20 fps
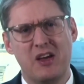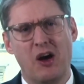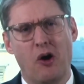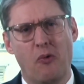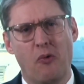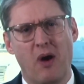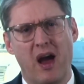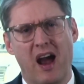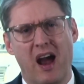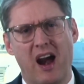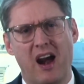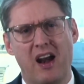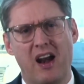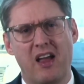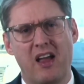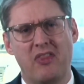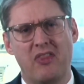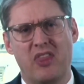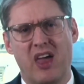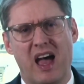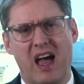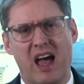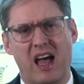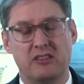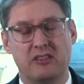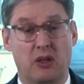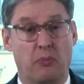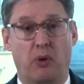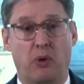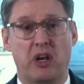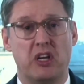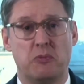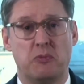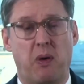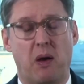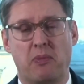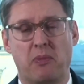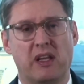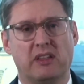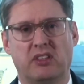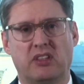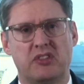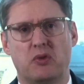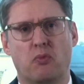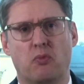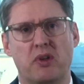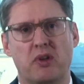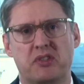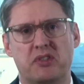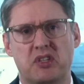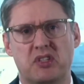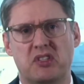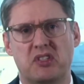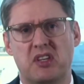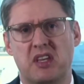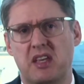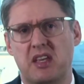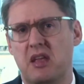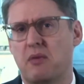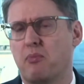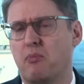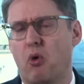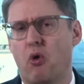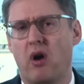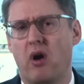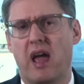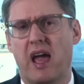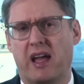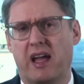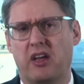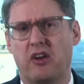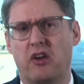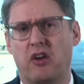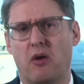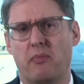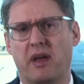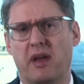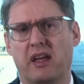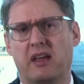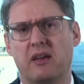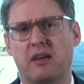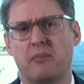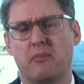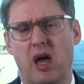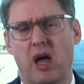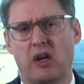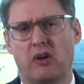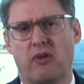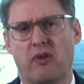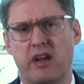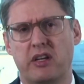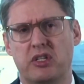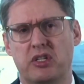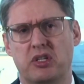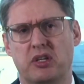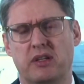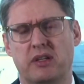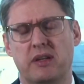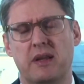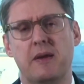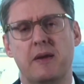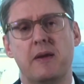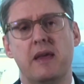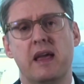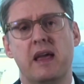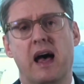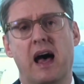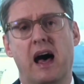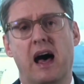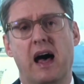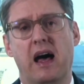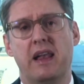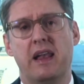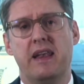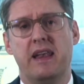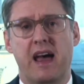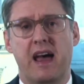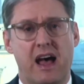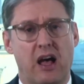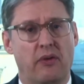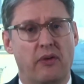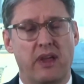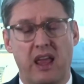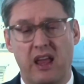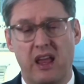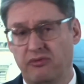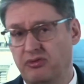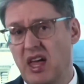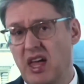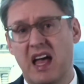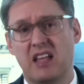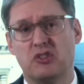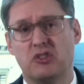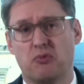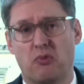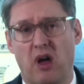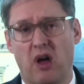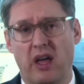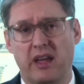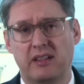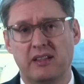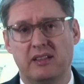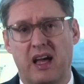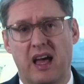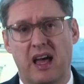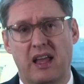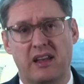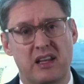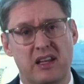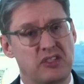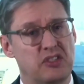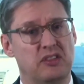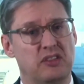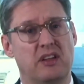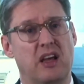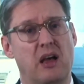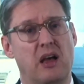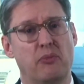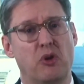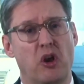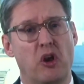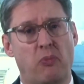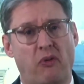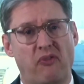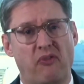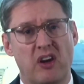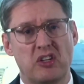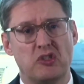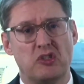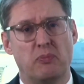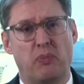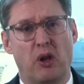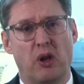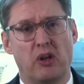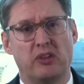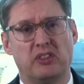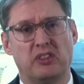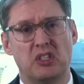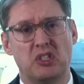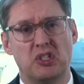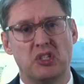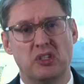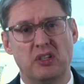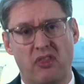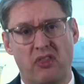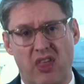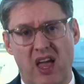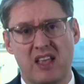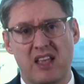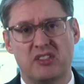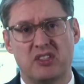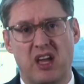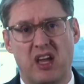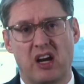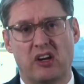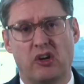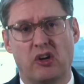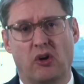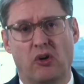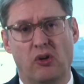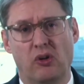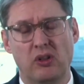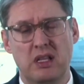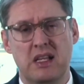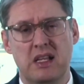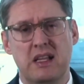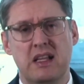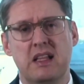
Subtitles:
aware that the British public doesn't want to see more economic migration. Now, if that's right, and listen, I'm not a professional politician, that's their call,